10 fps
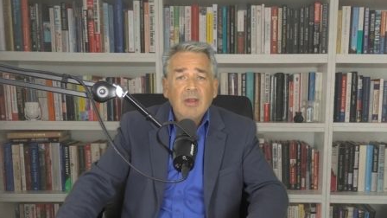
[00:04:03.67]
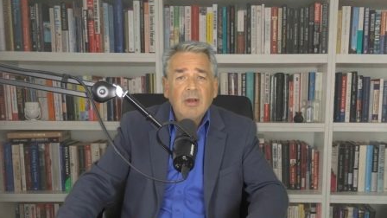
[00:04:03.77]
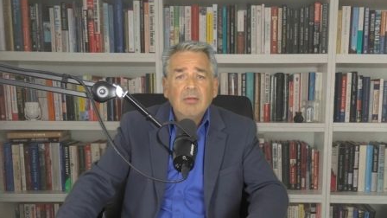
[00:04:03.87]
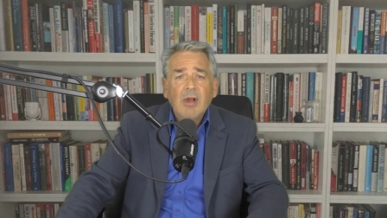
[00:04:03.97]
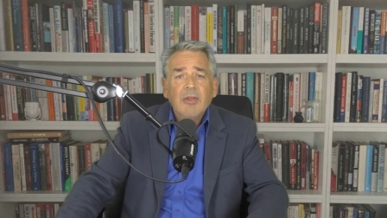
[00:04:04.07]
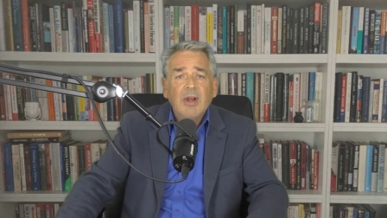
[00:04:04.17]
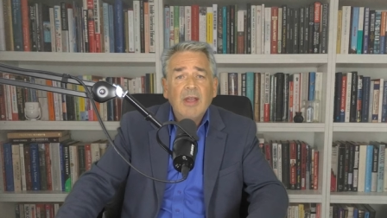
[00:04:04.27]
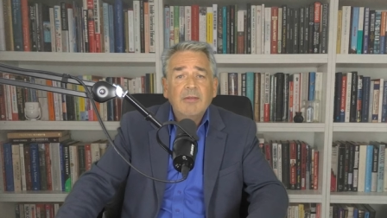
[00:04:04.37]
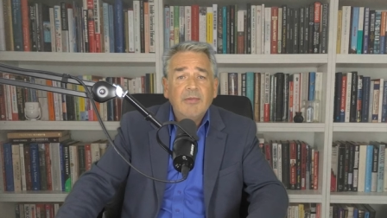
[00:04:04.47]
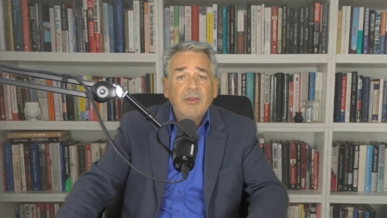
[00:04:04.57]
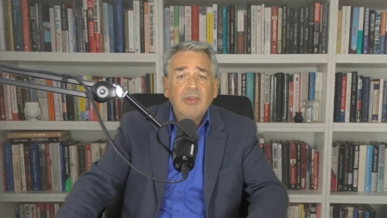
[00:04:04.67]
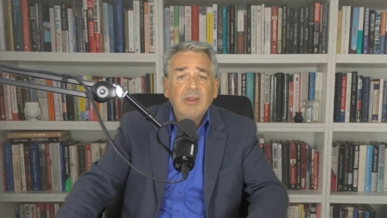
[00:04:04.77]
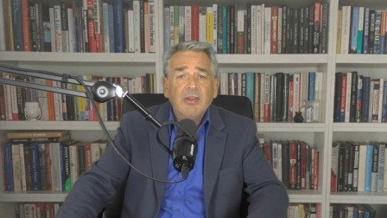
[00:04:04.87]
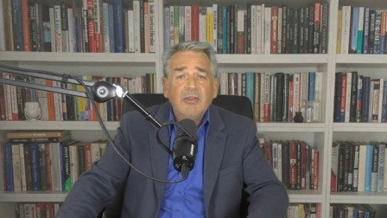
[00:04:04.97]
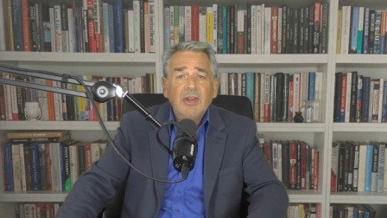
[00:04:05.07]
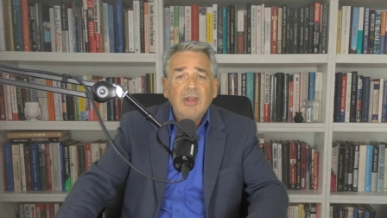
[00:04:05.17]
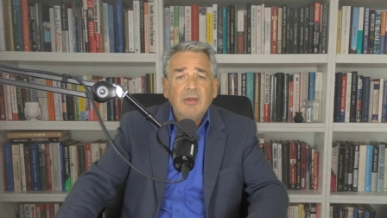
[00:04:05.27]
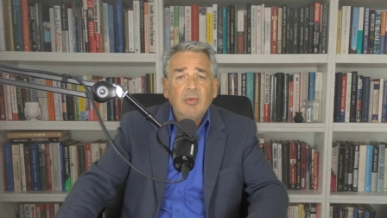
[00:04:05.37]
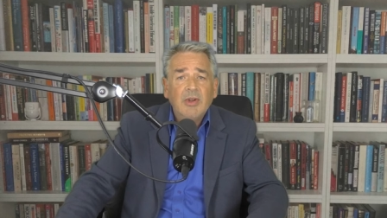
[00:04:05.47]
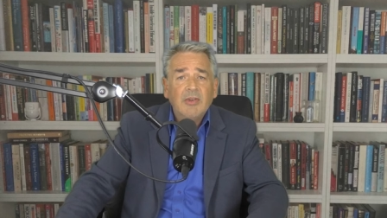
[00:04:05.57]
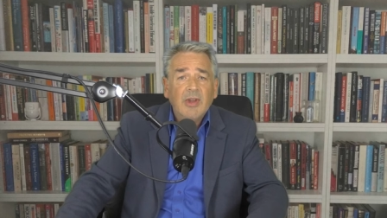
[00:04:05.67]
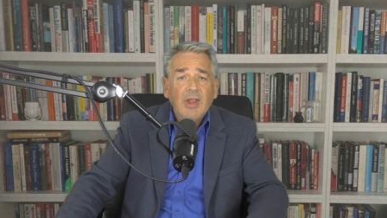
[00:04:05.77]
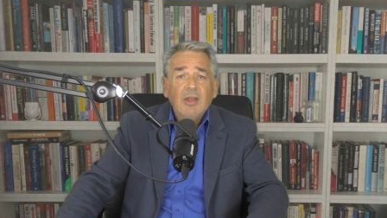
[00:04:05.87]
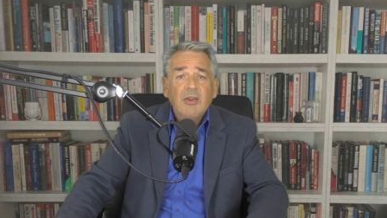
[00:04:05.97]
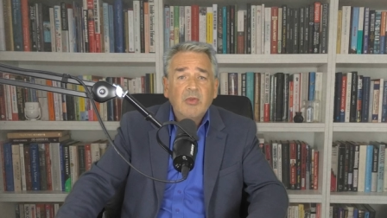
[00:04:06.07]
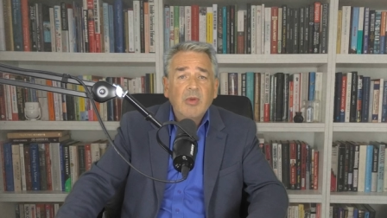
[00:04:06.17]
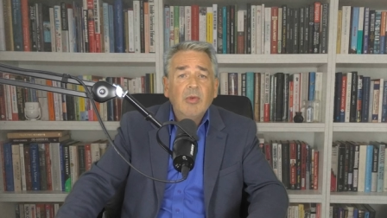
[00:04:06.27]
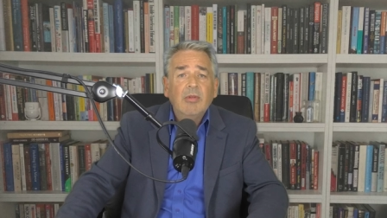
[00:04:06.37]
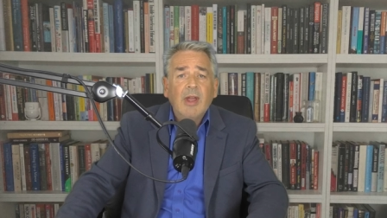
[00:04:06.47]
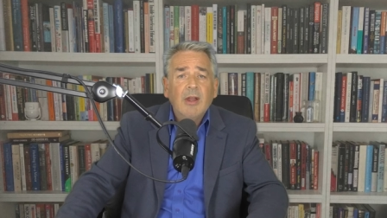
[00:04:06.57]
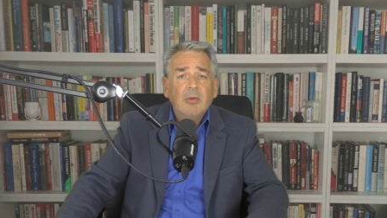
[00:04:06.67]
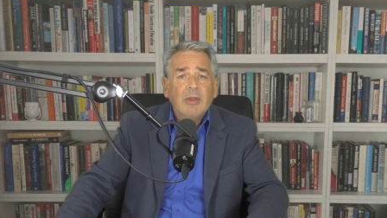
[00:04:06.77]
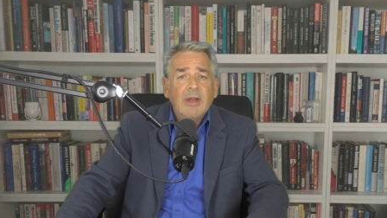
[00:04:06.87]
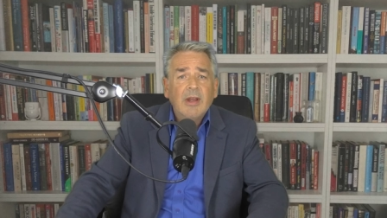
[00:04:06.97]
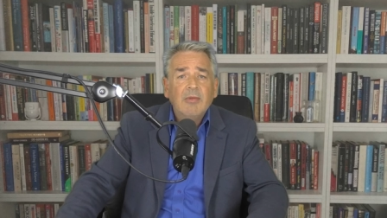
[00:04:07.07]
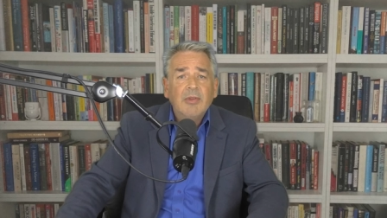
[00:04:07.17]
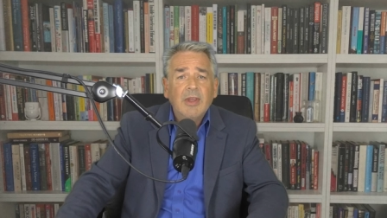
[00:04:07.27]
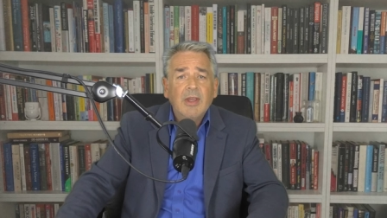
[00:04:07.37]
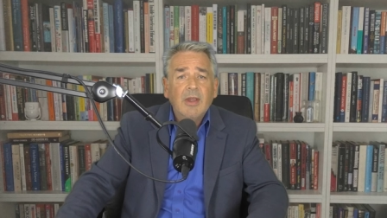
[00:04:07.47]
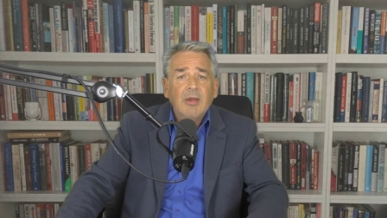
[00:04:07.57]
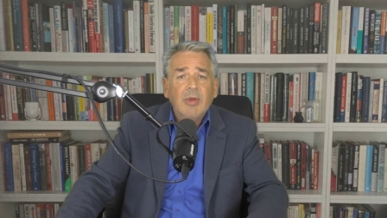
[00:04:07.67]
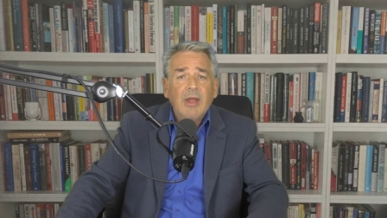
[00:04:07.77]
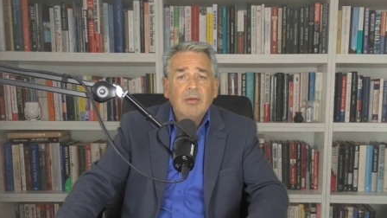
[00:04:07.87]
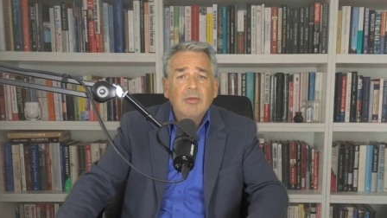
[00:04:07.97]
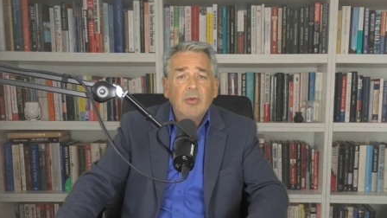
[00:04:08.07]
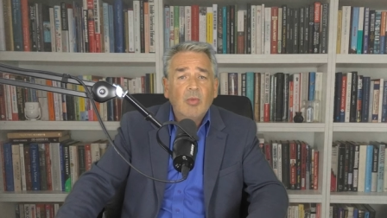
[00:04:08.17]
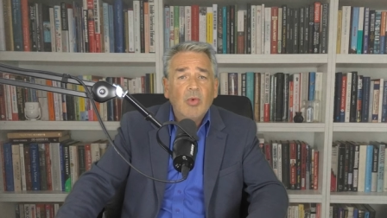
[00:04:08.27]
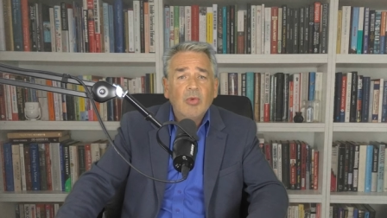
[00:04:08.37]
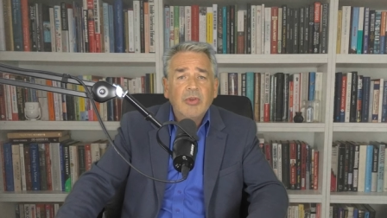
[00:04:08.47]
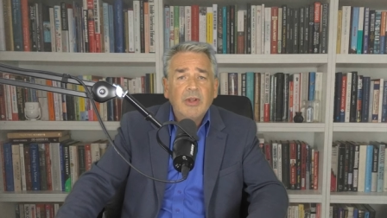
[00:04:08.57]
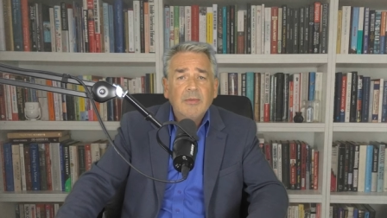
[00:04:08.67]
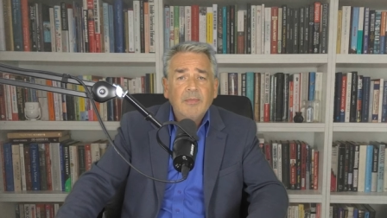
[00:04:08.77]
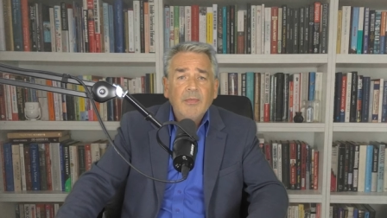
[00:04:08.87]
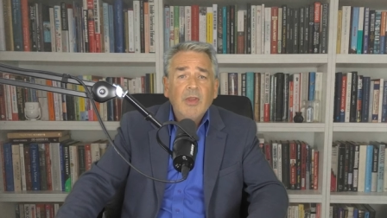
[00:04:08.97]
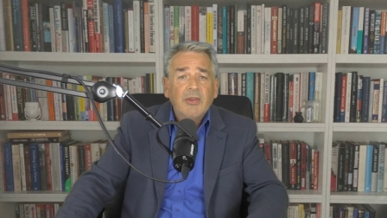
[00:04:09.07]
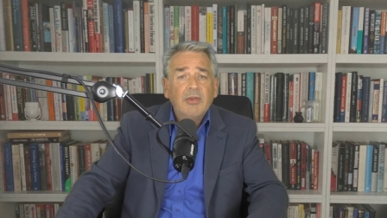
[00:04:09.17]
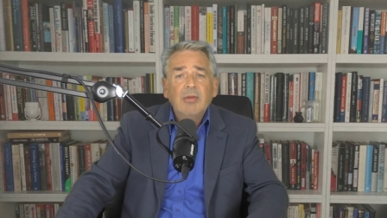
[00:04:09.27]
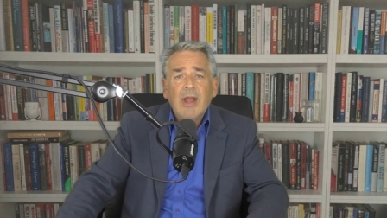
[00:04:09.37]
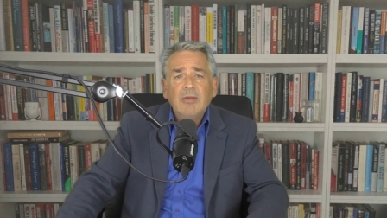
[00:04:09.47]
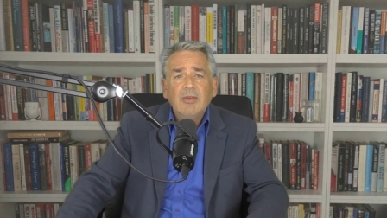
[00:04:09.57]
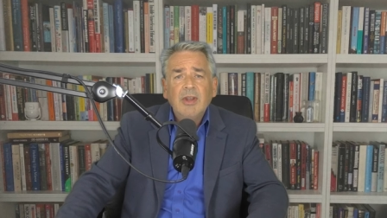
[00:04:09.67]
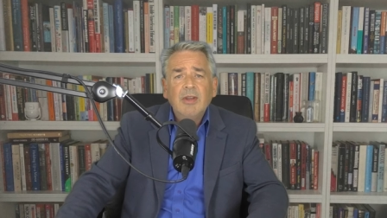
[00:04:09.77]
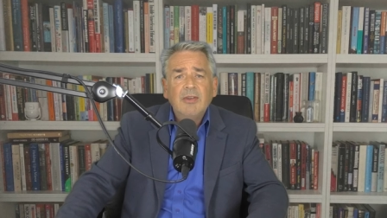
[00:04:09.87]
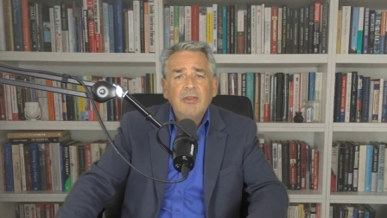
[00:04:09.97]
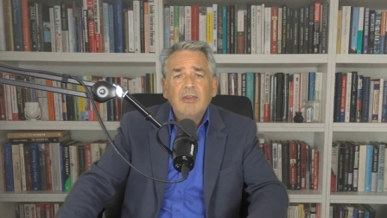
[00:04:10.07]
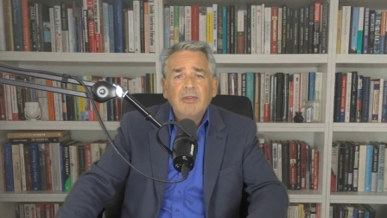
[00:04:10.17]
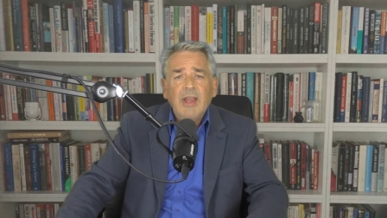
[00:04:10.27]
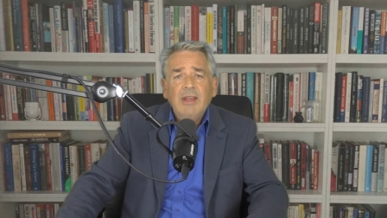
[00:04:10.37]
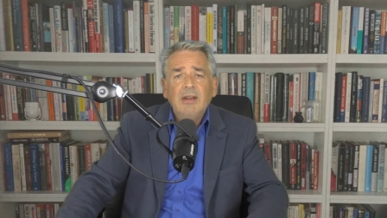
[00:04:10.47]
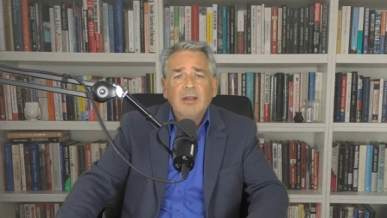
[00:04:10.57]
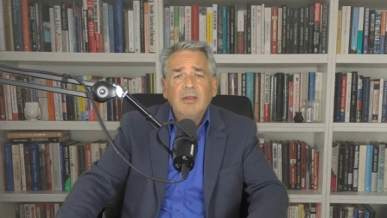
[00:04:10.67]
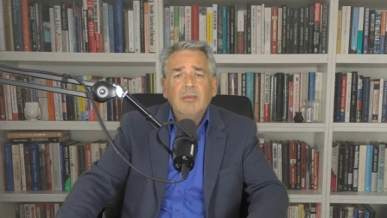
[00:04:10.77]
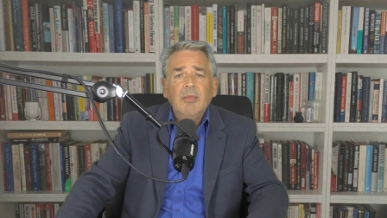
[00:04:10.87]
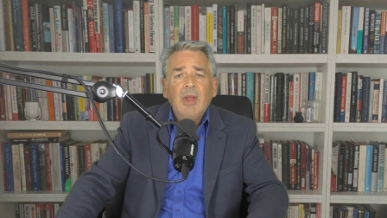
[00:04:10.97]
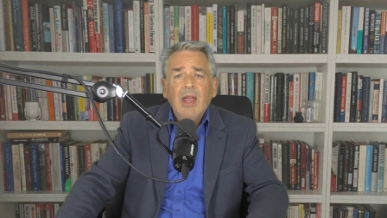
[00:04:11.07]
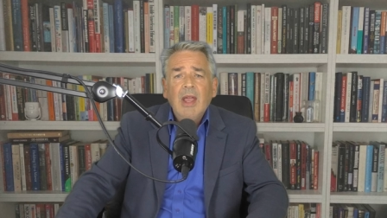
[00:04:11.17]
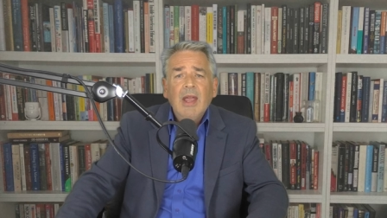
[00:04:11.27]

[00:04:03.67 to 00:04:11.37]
You know, rather like fish in the sea, which swim around without ever thinking about the water surrounding and sustaining them.